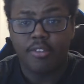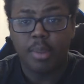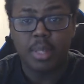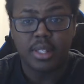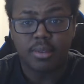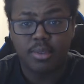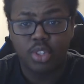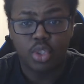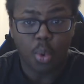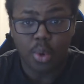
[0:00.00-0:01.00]
flipping
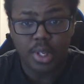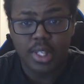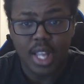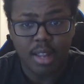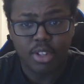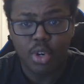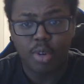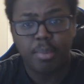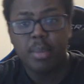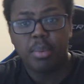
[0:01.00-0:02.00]
swords that
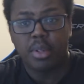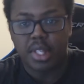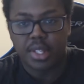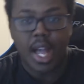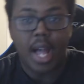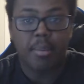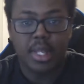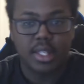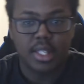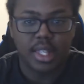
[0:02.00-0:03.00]
turn people into
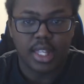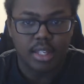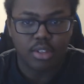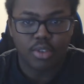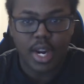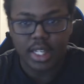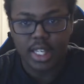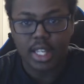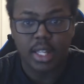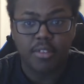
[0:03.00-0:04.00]
zombies and then try
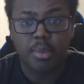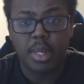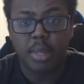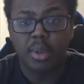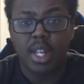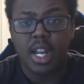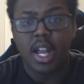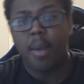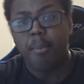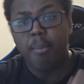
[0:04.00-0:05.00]
to kill other people,
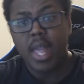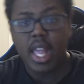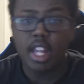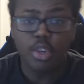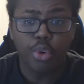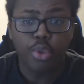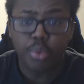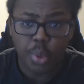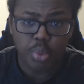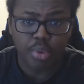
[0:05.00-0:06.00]
a man who
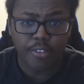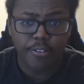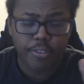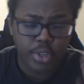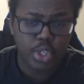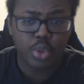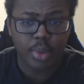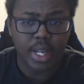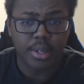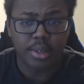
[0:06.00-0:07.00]
throws
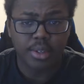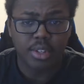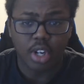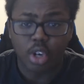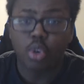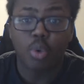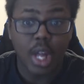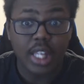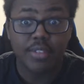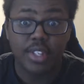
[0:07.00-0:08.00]
refrigerators
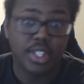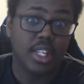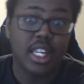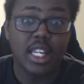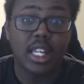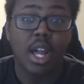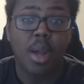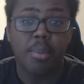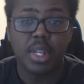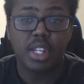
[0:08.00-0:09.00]
across the city
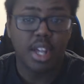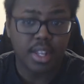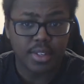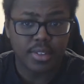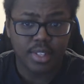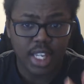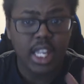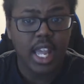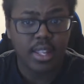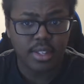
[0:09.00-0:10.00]
because
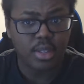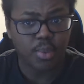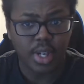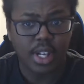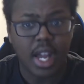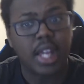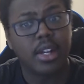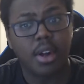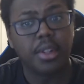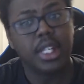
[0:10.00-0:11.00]
he hates this one
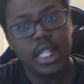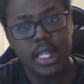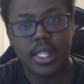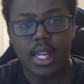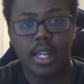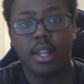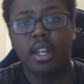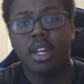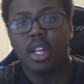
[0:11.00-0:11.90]
guy called Izaya.